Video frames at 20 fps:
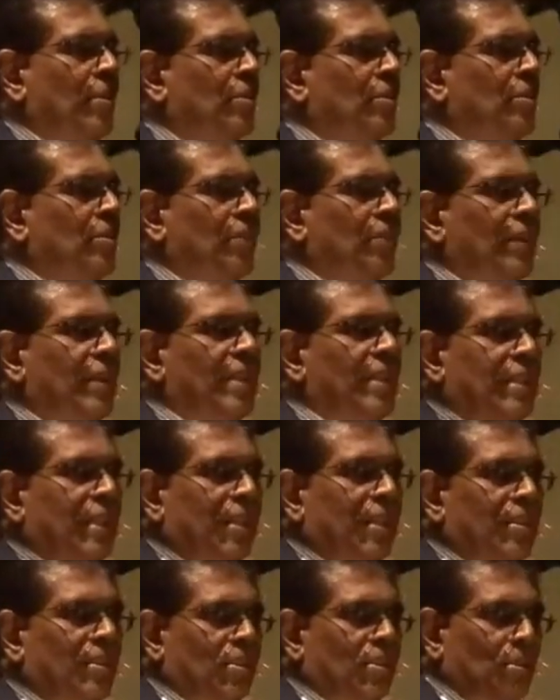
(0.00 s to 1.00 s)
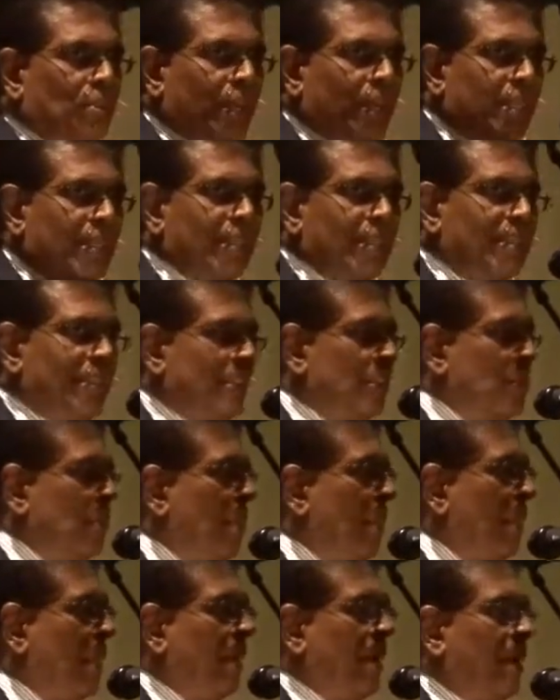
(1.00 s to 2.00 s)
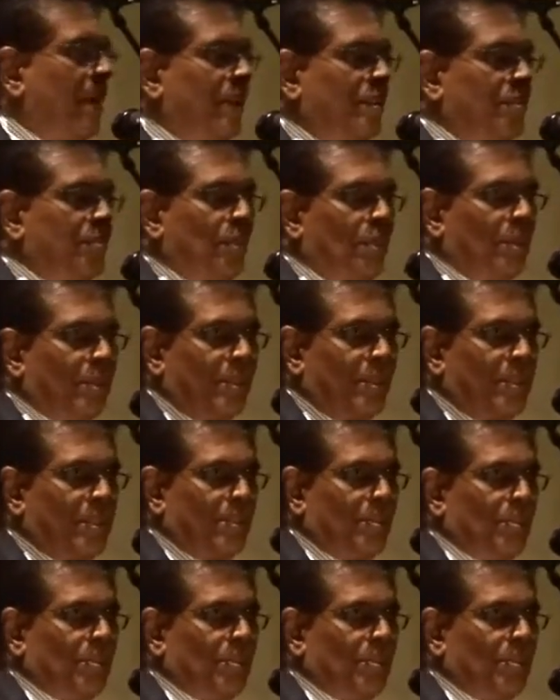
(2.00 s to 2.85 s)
to feel that togetherness has brought us